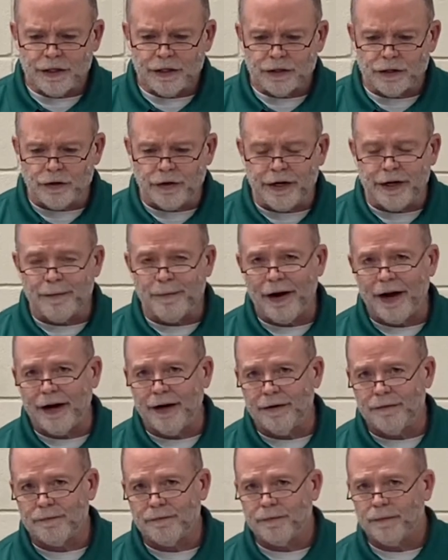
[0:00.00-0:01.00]
So
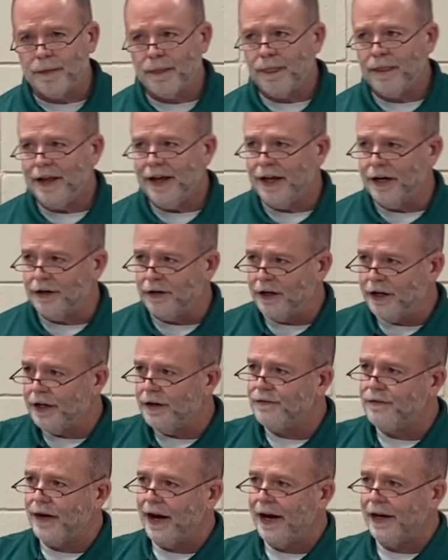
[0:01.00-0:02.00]
Nehemiah had
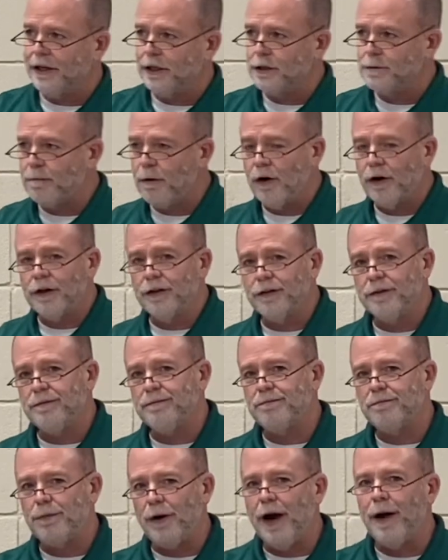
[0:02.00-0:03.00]
identified as part of the
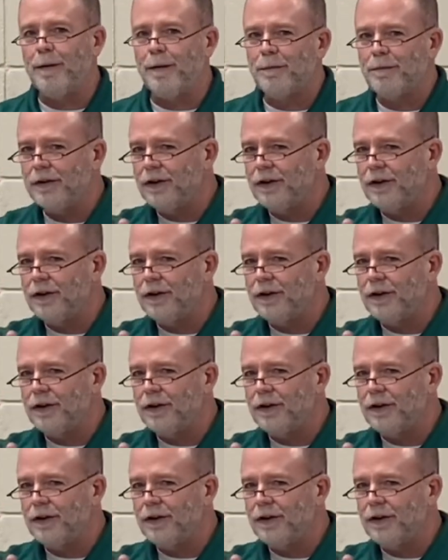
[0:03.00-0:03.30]
problem.